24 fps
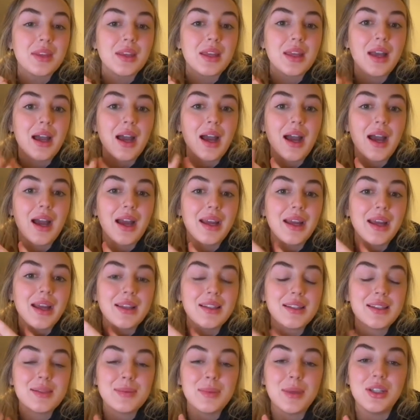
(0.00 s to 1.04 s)
I had
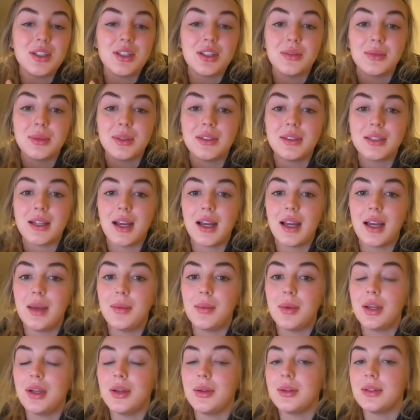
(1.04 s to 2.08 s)
this patient one time
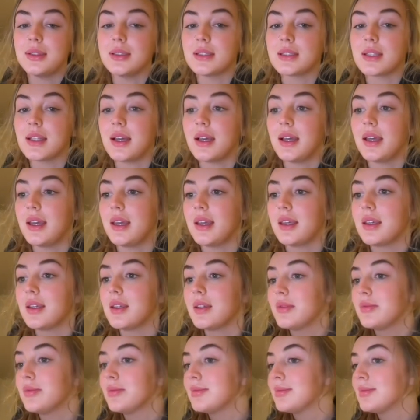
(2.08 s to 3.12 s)
who was like,
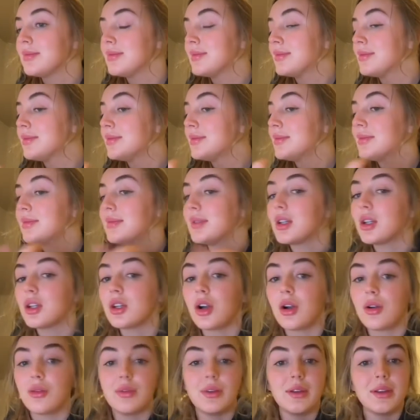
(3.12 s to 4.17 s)

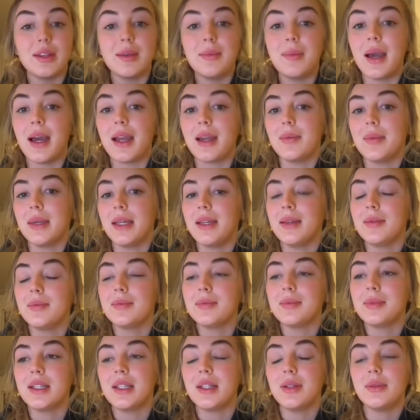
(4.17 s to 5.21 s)
got really mad at me.
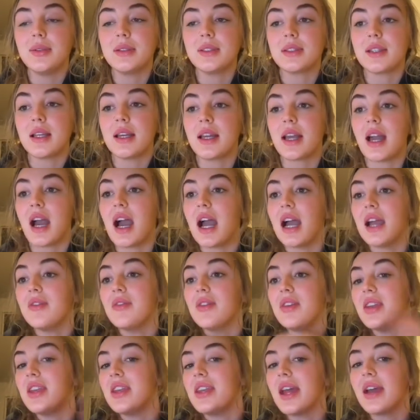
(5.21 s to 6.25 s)
He was like, I've
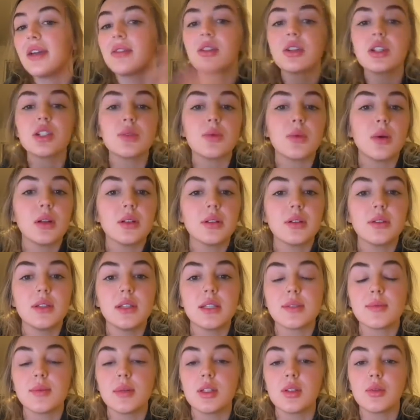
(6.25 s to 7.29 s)
never swallowed
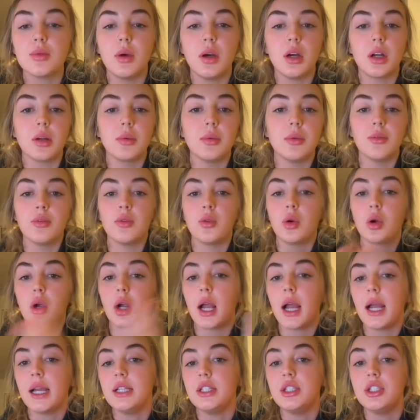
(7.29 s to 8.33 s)
this much water before.
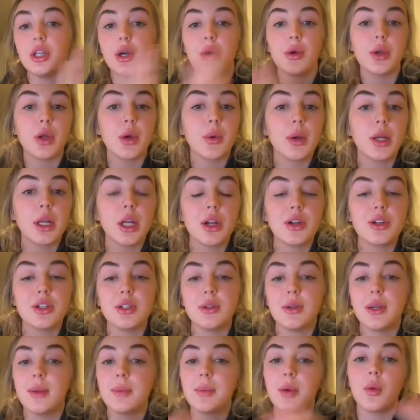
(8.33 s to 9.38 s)
I don't know what you're
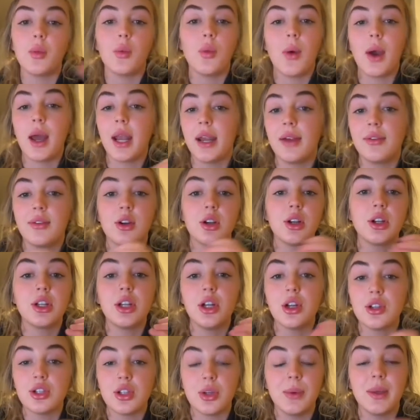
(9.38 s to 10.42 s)
doing, but whatever
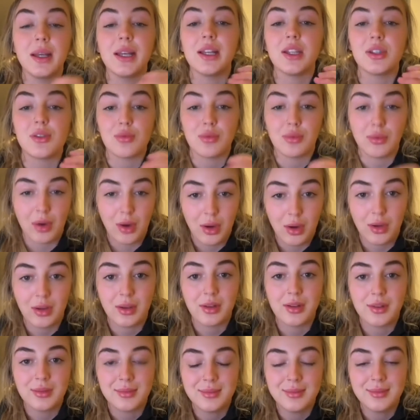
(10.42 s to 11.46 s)
you're doing, it's wrong.
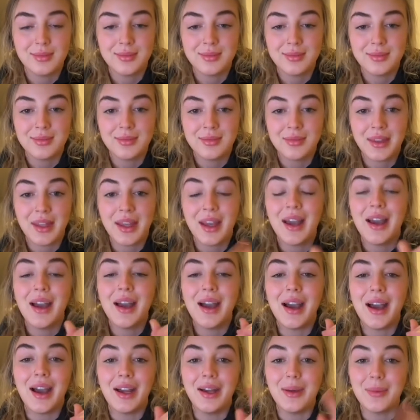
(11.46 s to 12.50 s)

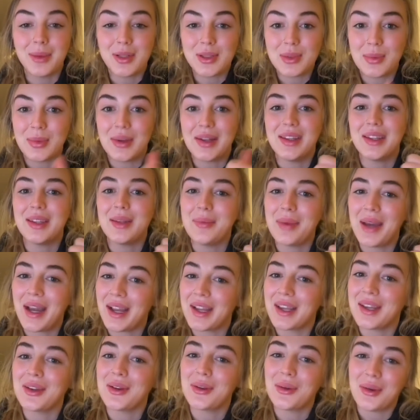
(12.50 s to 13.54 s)
I almost went in the
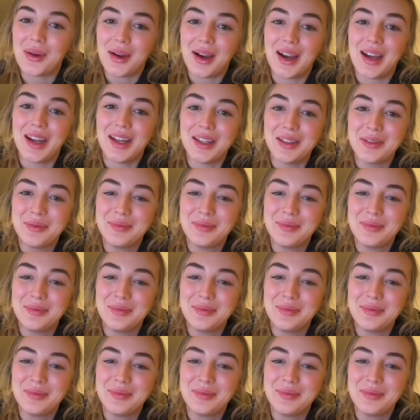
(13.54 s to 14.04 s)
back and cried.